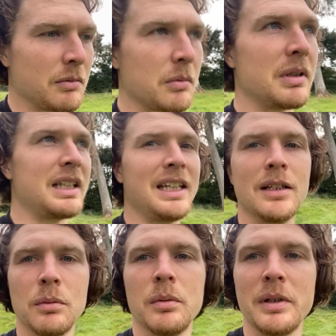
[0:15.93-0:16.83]
What we need
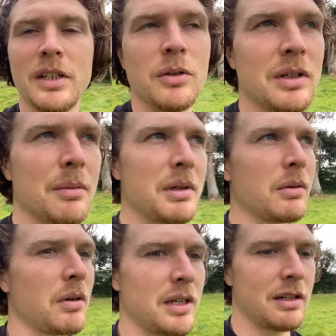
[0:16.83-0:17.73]
and what we do can be
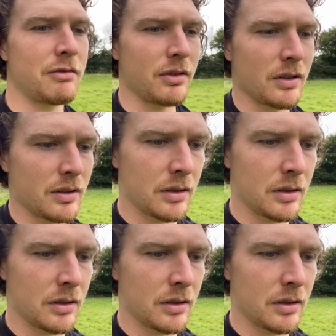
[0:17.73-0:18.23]
quite different.